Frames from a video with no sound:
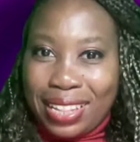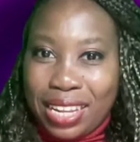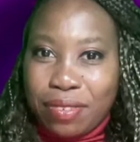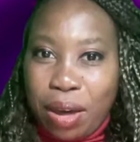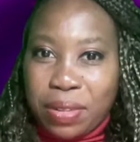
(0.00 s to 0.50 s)

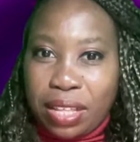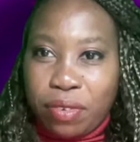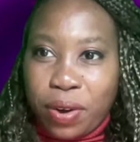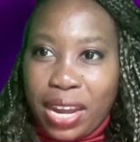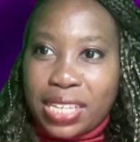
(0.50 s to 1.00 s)
Love y'all with the
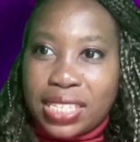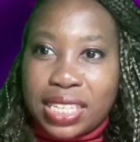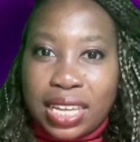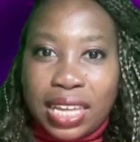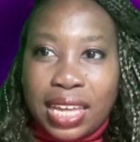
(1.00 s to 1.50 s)
love of Christ.
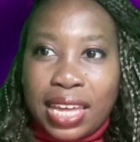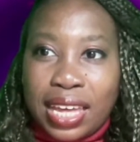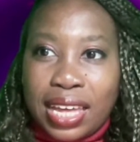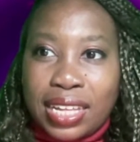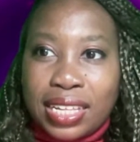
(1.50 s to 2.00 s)

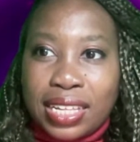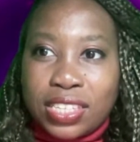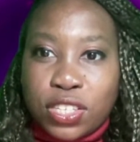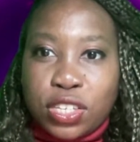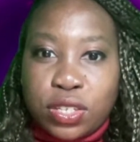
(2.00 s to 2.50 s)

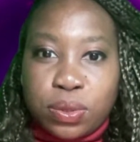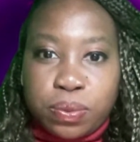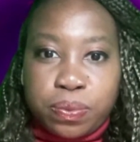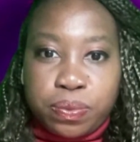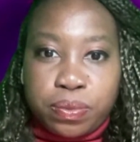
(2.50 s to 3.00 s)
Talk to you soon.